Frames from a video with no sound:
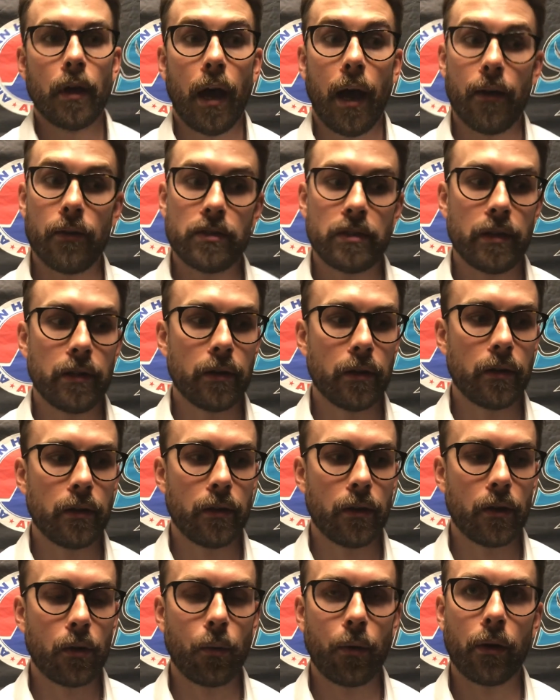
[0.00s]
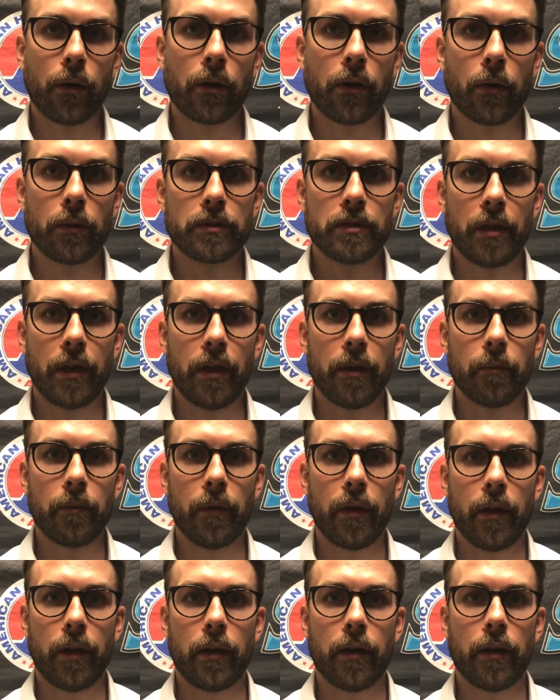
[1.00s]
Obviously they're a well-coached team,
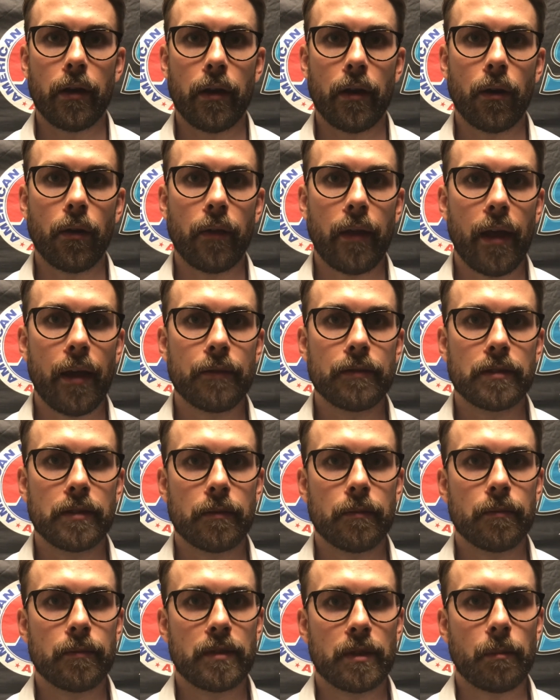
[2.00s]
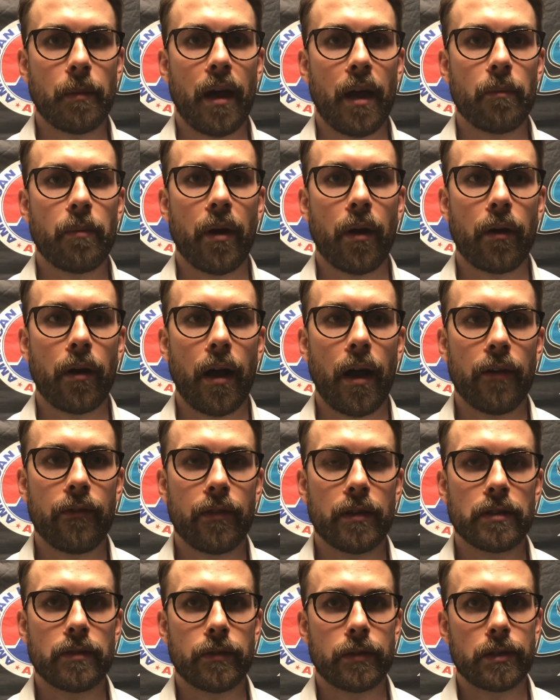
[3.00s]
and, you know, they have some high-powered
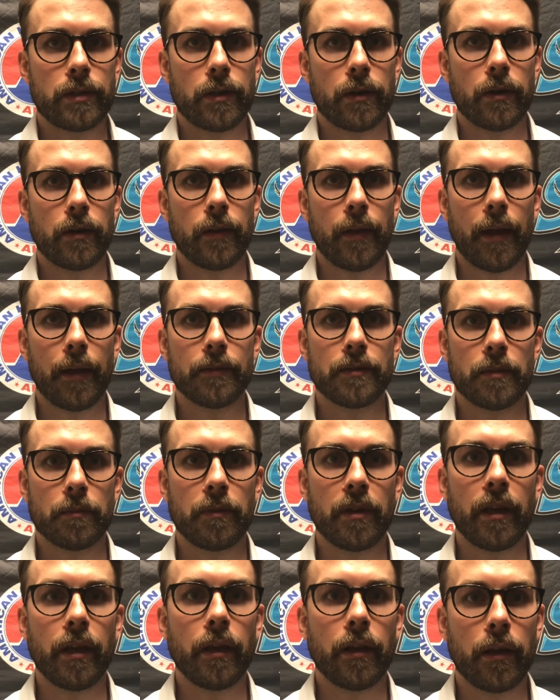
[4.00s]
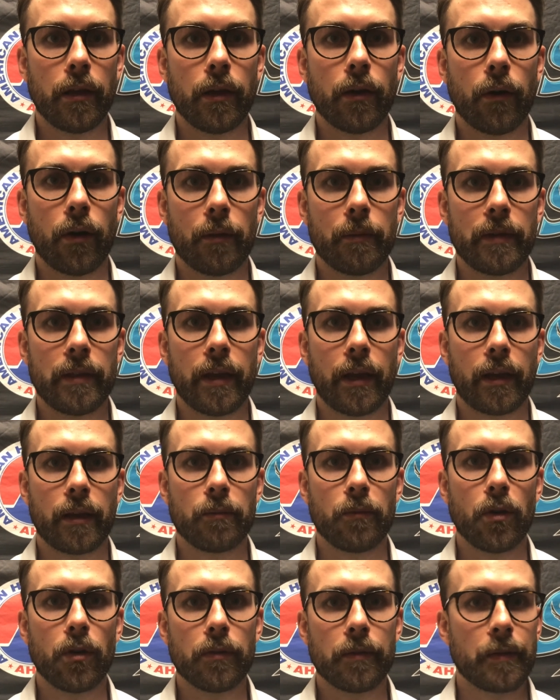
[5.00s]
offense for sure, and they have some D, you know what I mean, that can
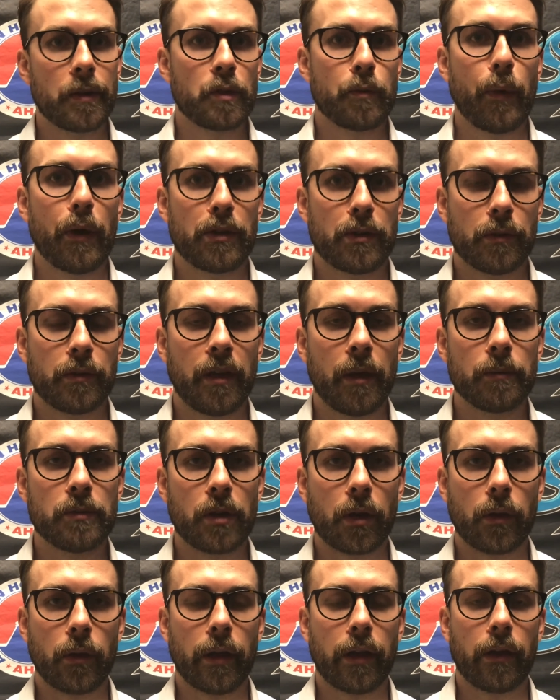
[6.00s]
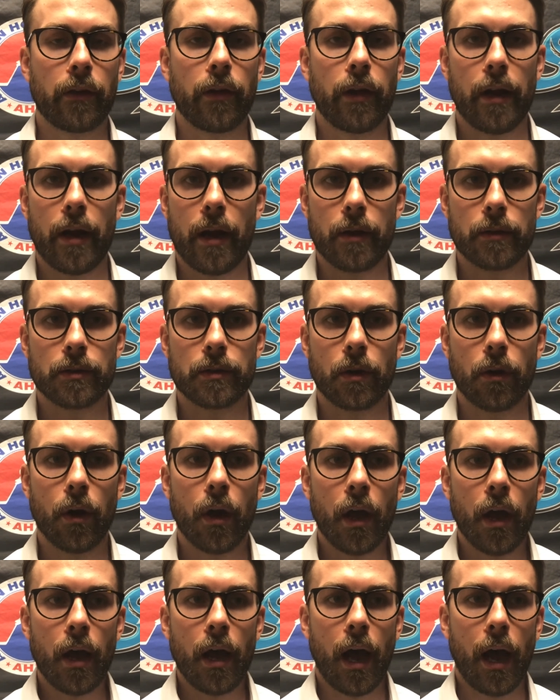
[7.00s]
move, and their special teams are clicking right now. So
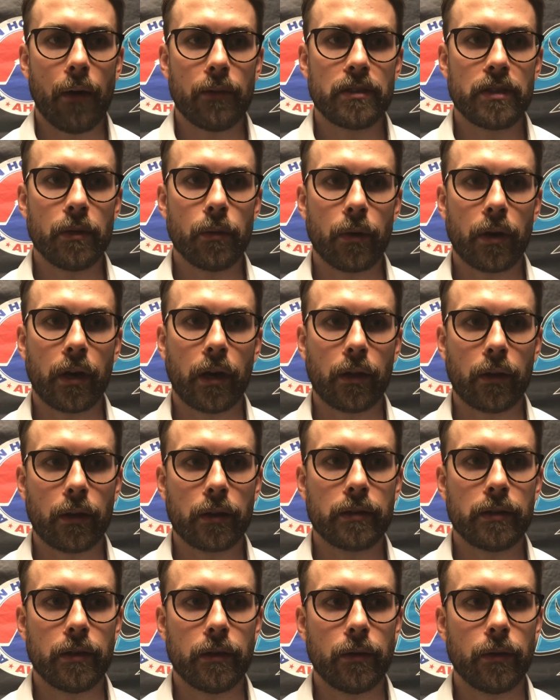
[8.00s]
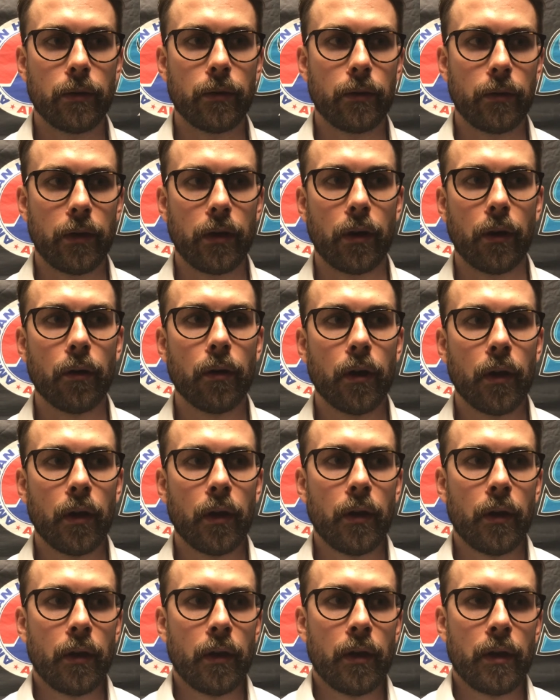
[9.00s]
obviously we're going to look to, you know,
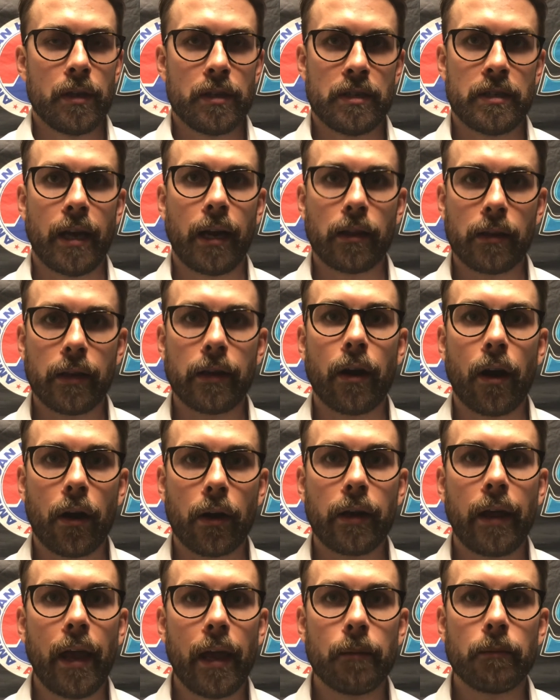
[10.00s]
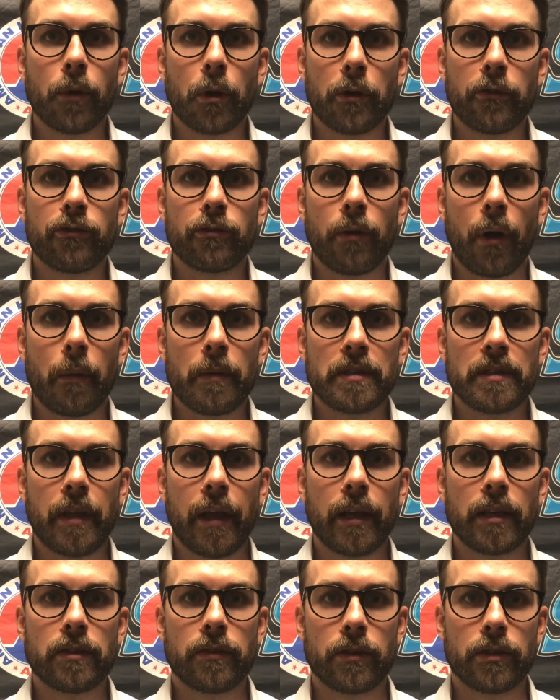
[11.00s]
settle into our game, learn from our
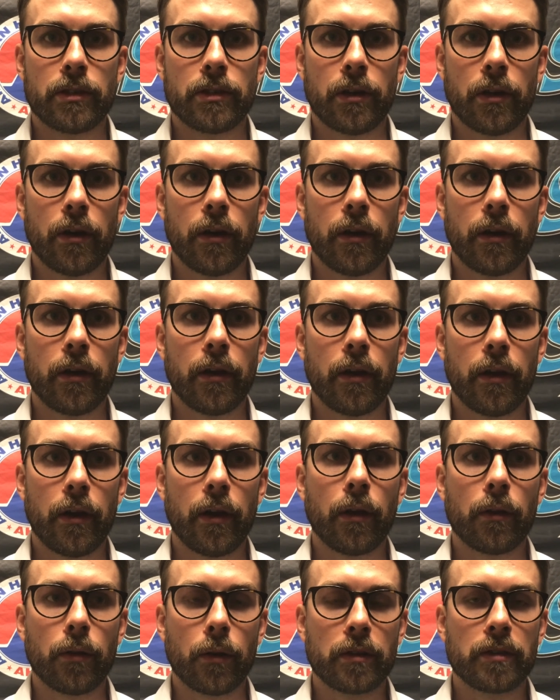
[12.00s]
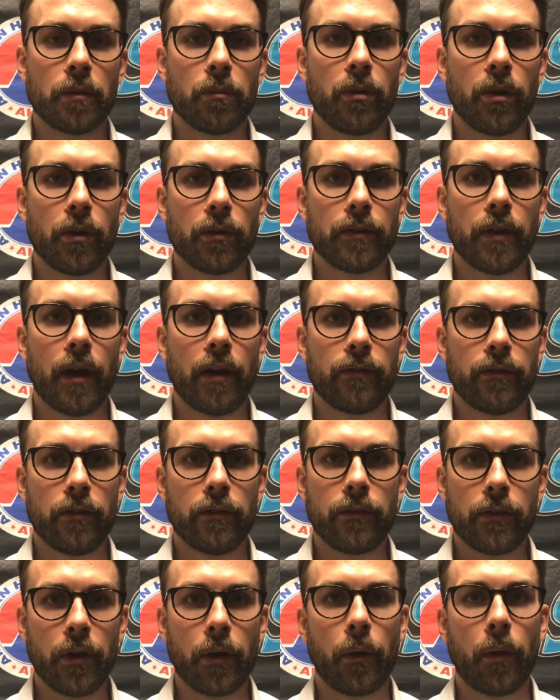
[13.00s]
mistakes for sure, and, you know, look to build off
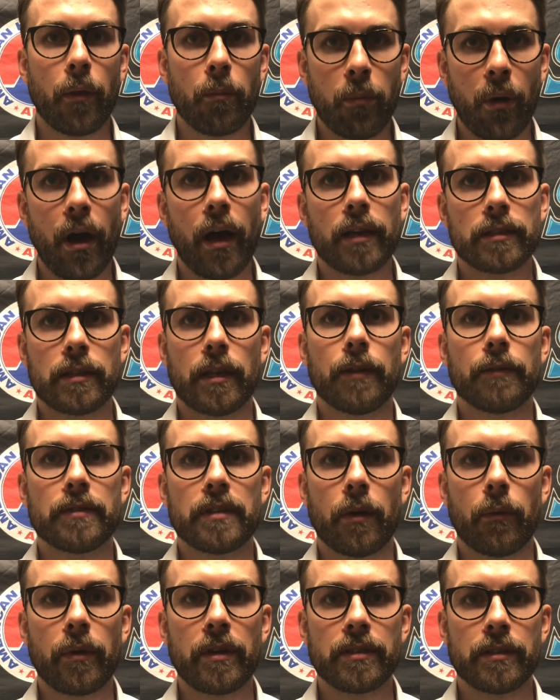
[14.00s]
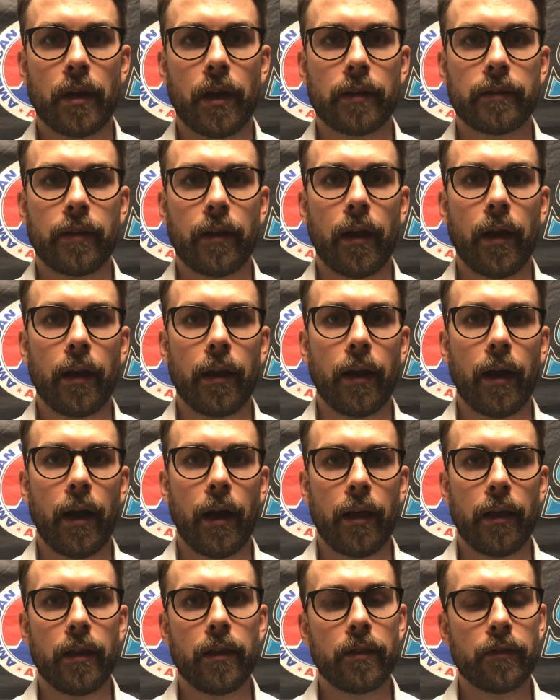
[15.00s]
of, you know, the positives that we saw tonight,
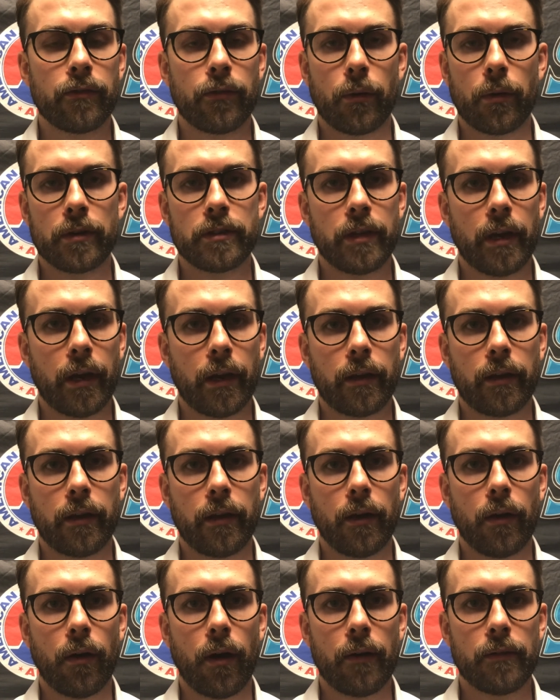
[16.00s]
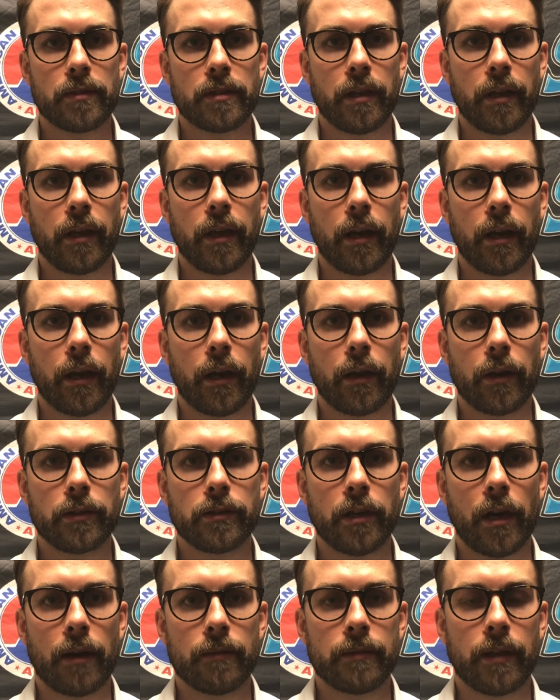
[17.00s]
i.e. the forecheck, you know, obviously getting a good
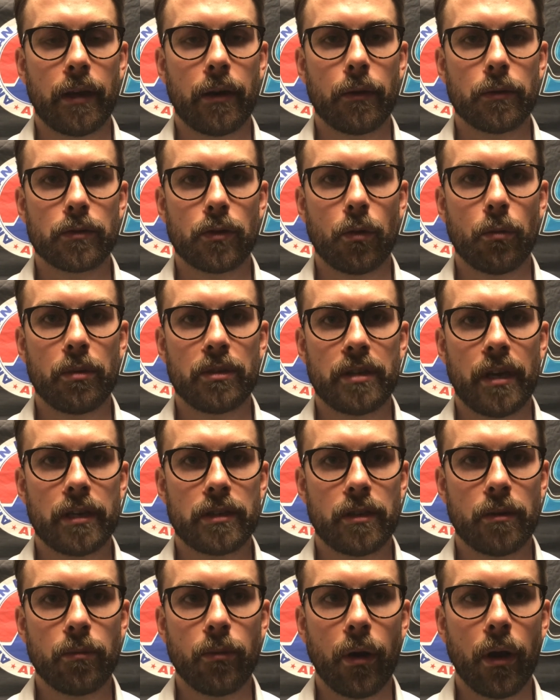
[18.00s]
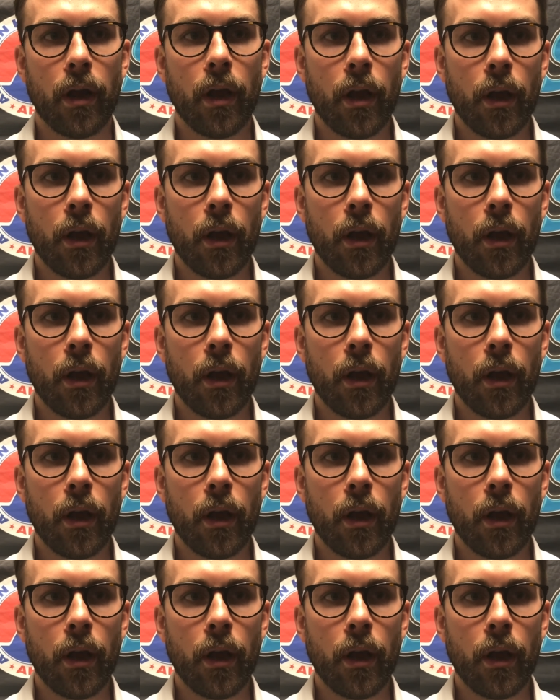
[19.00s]
job in that ozone possession. But